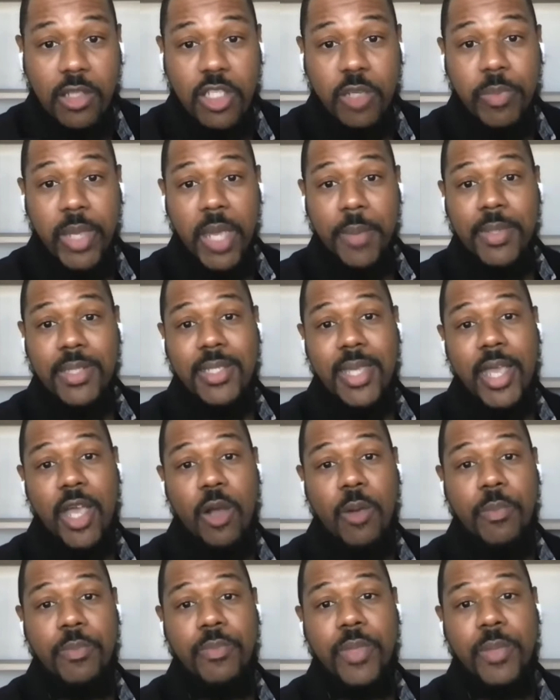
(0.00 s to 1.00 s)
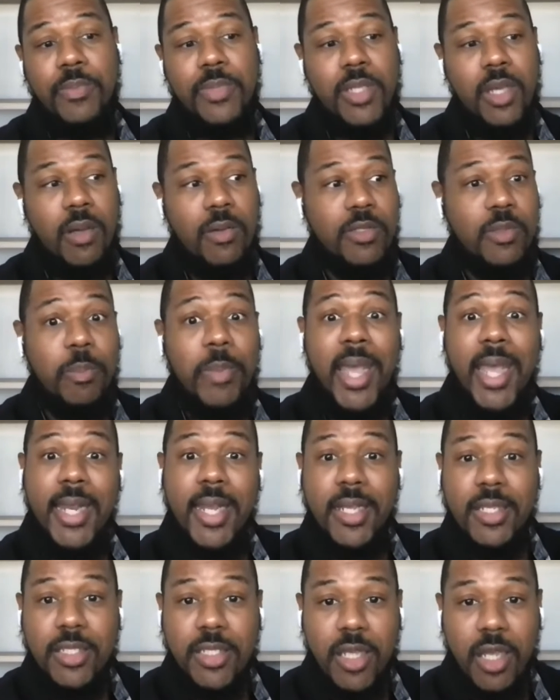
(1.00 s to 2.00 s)
to be able to help themselves
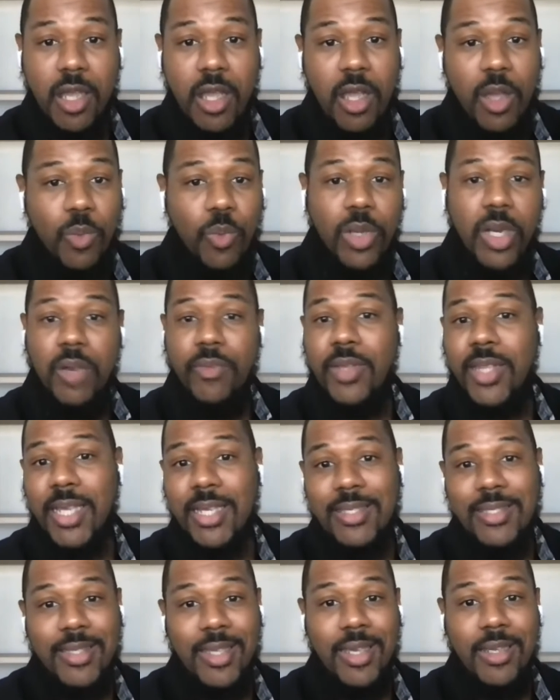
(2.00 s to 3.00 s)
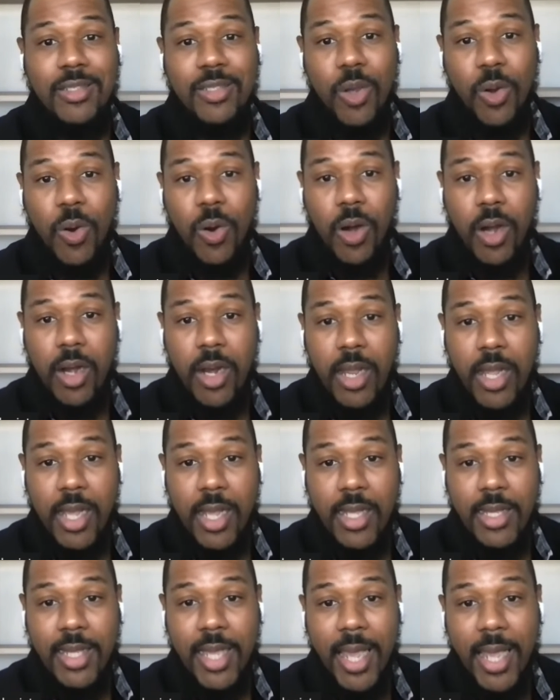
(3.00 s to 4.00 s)
manage whatever these things are
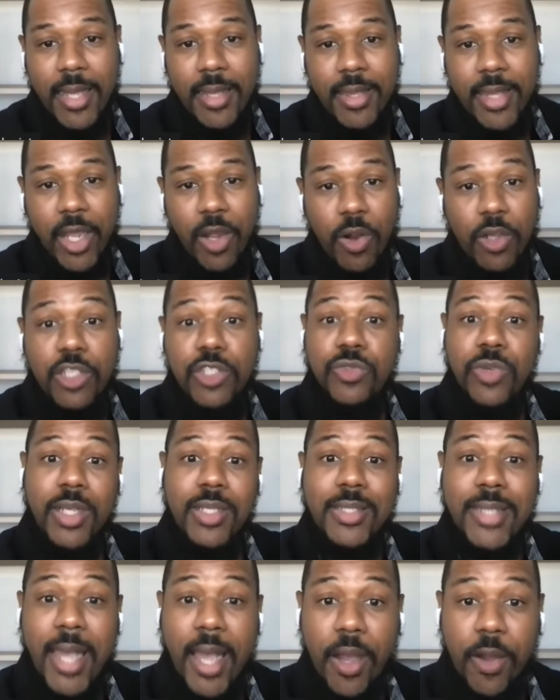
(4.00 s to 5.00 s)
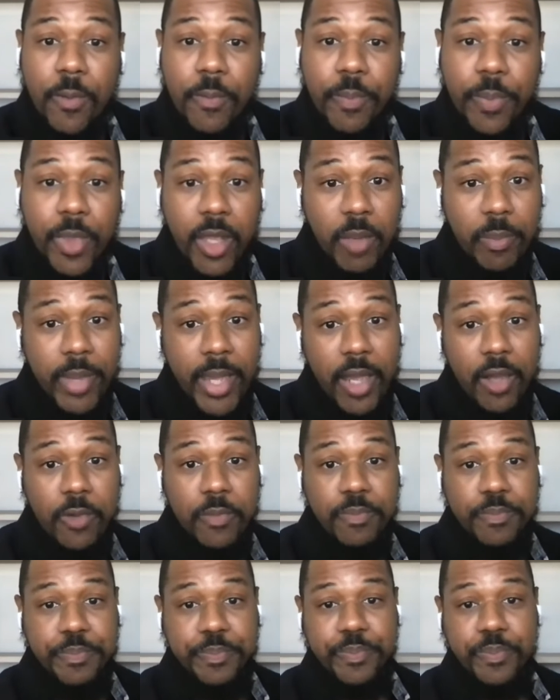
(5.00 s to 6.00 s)
that they are stressed out about.